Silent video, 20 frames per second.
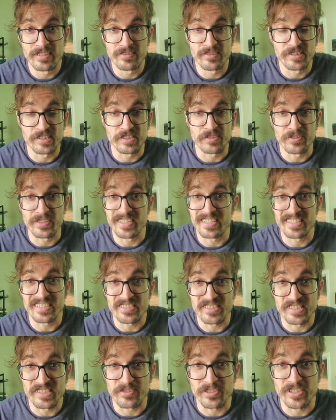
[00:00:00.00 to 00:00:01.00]
So you gotta get
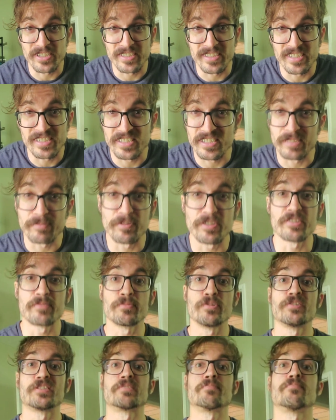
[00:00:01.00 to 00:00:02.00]
strong, guys. That's probably
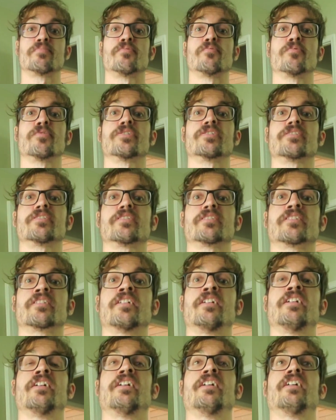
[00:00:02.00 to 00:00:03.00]
the most important
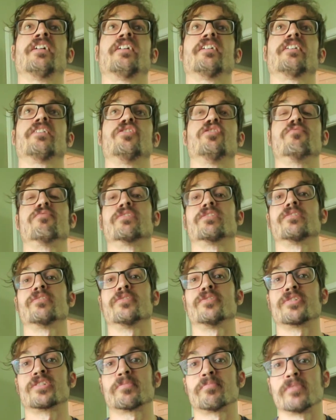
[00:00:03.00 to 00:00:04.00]
and
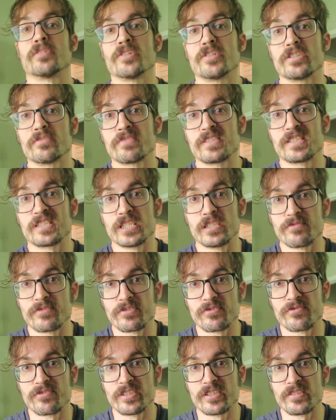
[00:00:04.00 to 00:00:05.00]
overlooked part of
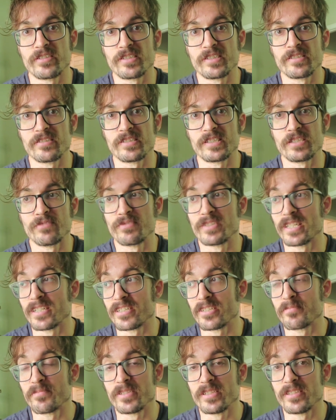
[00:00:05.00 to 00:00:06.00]
self-defense is you've got
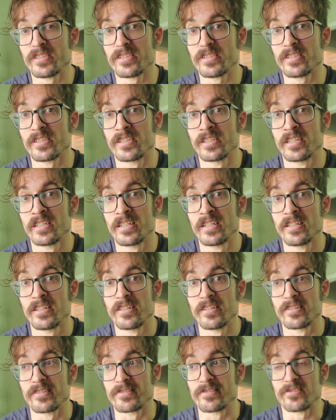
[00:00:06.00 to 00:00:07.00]
to be
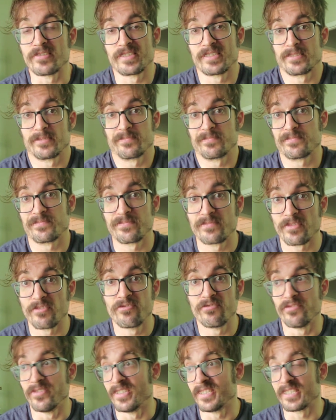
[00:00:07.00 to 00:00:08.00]
just
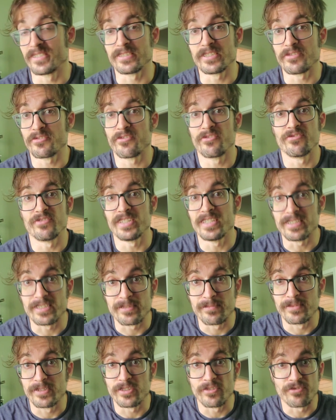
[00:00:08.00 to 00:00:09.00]
physically fit
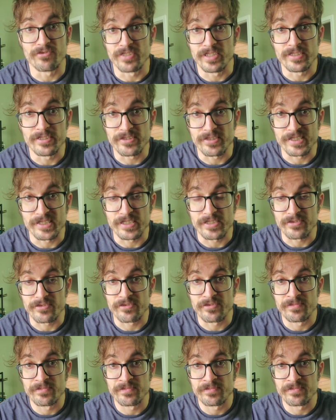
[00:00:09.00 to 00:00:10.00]
to defend yourself.